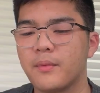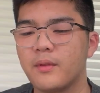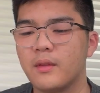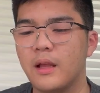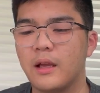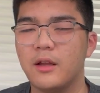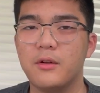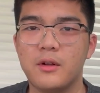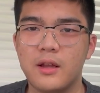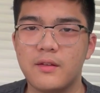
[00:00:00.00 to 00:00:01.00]
like, I
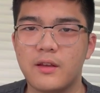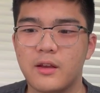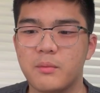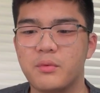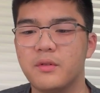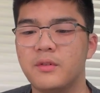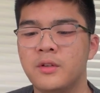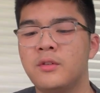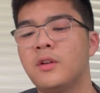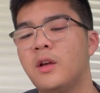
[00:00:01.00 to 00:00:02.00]
know that it's like a
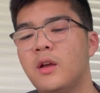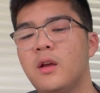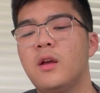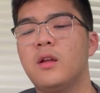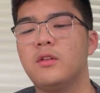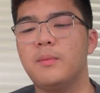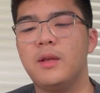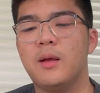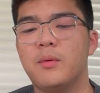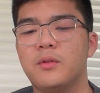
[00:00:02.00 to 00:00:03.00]
privilege to be
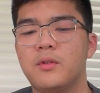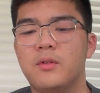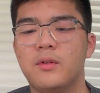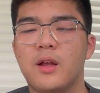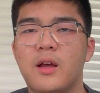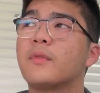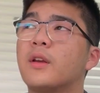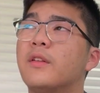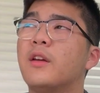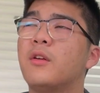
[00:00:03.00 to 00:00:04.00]
able to do that,
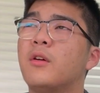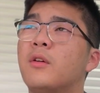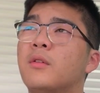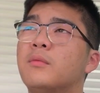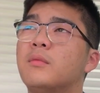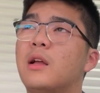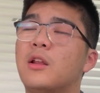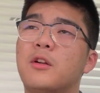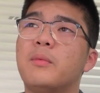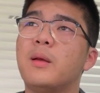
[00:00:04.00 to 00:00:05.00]
because I know a
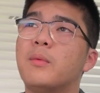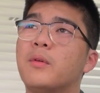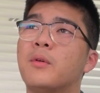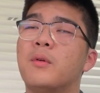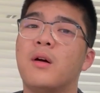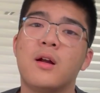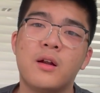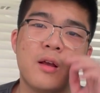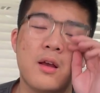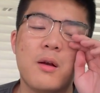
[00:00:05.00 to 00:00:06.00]
lot of people who
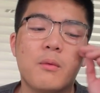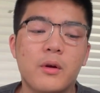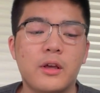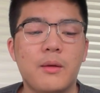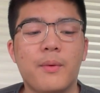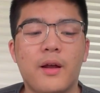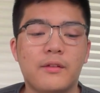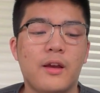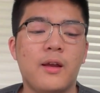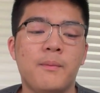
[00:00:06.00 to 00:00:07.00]
are working
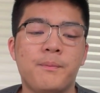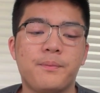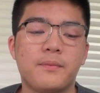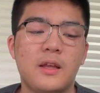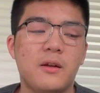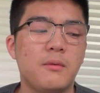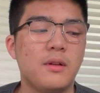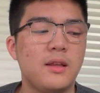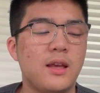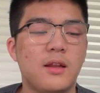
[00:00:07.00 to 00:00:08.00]
part-time, they don't
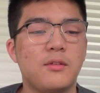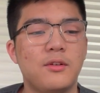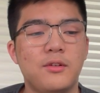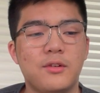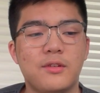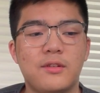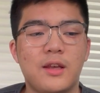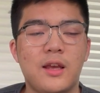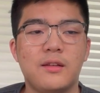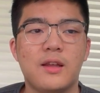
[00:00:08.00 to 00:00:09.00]
really get to just
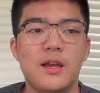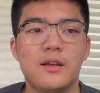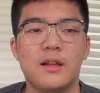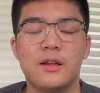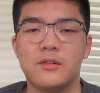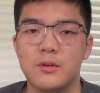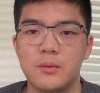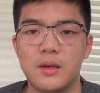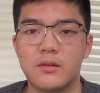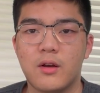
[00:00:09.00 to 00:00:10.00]
say take like 2
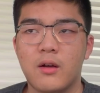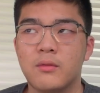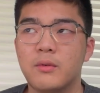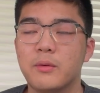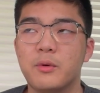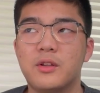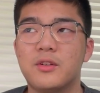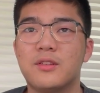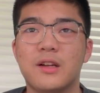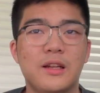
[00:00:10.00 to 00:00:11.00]
weeks off, 1 week
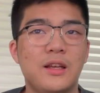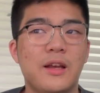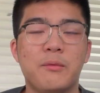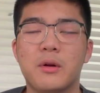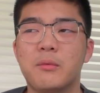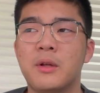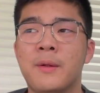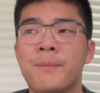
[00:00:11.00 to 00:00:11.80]
to study and 1 week